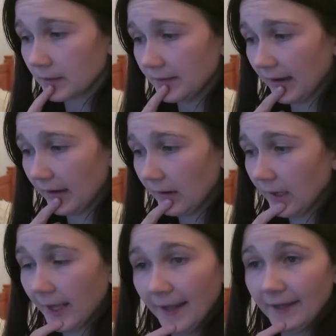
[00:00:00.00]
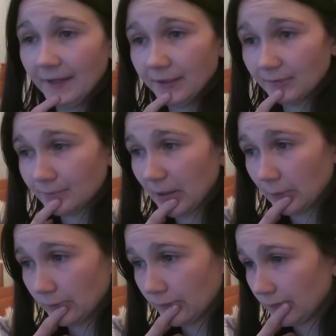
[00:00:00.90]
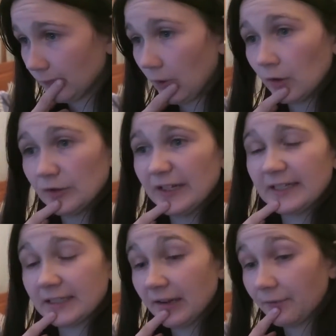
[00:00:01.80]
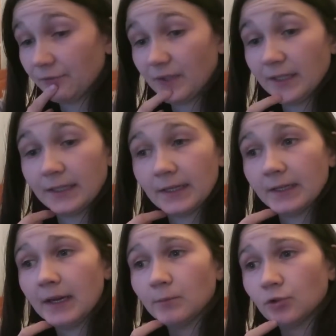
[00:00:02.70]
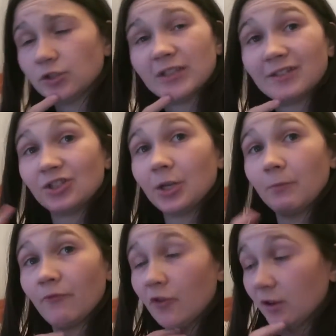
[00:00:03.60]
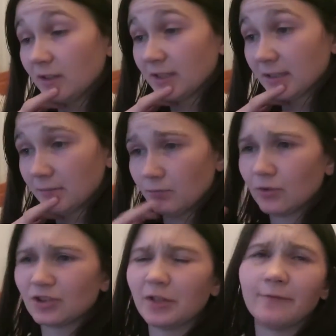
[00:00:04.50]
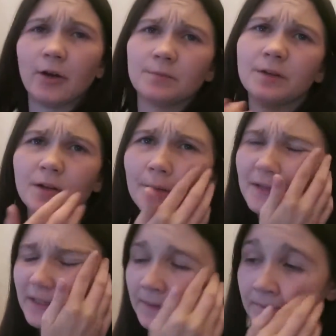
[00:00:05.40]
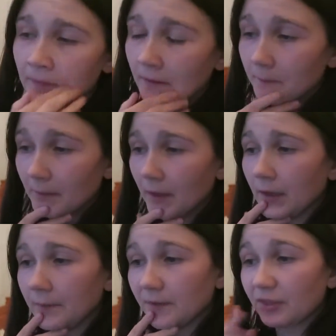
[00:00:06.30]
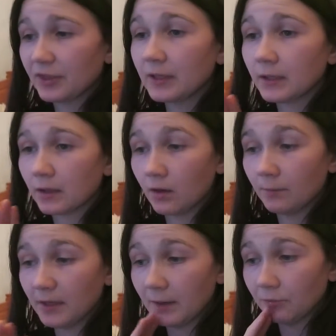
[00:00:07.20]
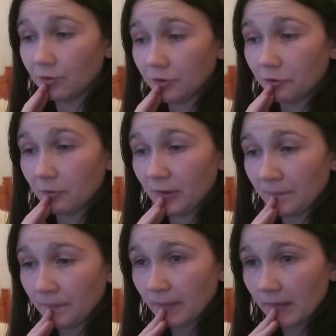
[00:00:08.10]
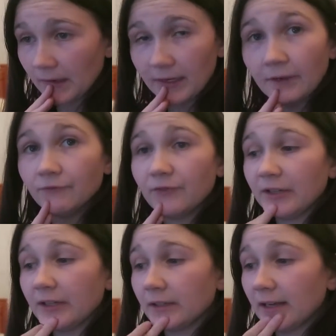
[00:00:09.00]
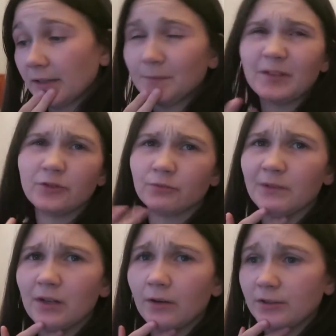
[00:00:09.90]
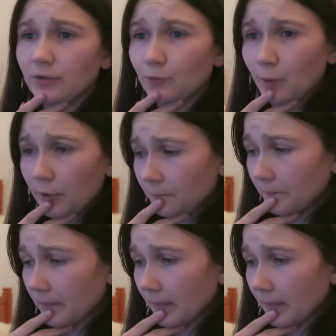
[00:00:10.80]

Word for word: yeah, and about holidays and everything and how much and cheap flights and not cheap flights, but you know what I mean. But I think I'll be able to do it and everything, and it'd be just be nice as well.